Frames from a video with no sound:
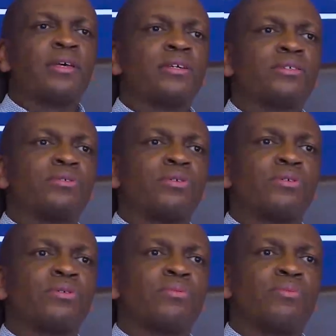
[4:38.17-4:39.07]

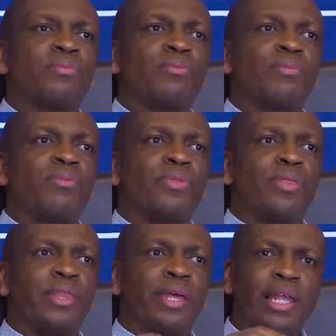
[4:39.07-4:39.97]
So
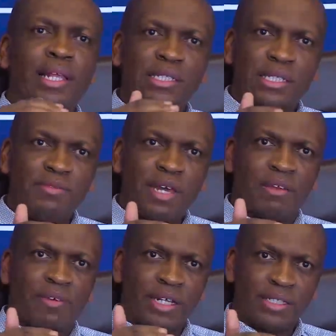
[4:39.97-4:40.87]
then at least if they're
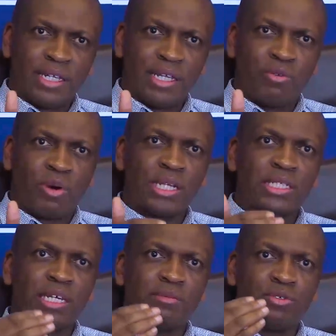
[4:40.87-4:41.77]
invited, then one
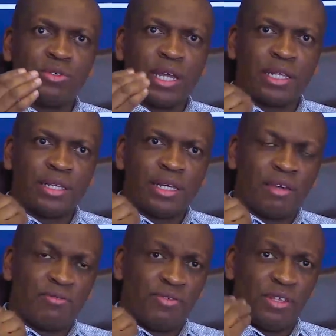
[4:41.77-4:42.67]
is able to get a
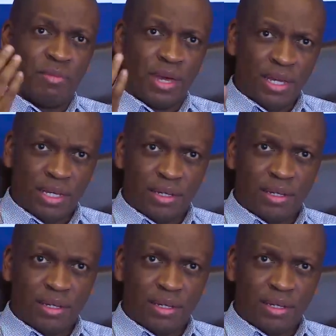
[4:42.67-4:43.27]
feedback,